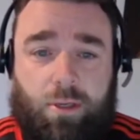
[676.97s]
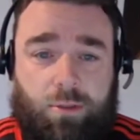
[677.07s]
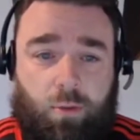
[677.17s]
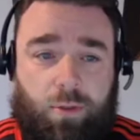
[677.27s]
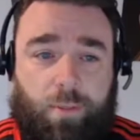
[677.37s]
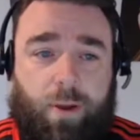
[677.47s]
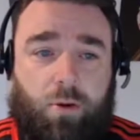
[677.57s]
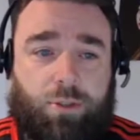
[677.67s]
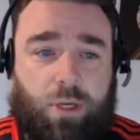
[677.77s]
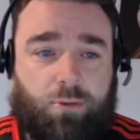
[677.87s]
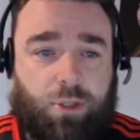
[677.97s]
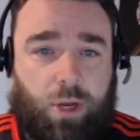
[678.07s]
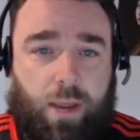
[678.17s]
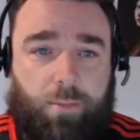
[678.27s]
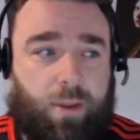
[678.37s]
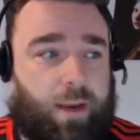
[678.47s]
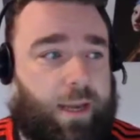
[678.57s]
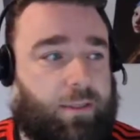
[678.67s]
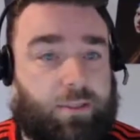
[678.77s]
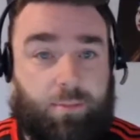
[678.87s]
So with a PowerShell script and
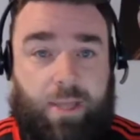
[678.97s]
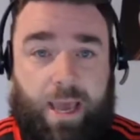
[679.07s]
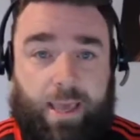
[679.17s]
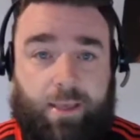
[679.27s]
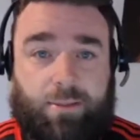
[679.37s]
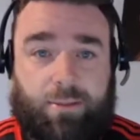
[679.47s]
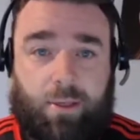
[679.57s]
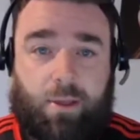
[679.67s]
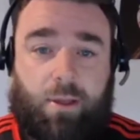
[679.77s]
adding some tags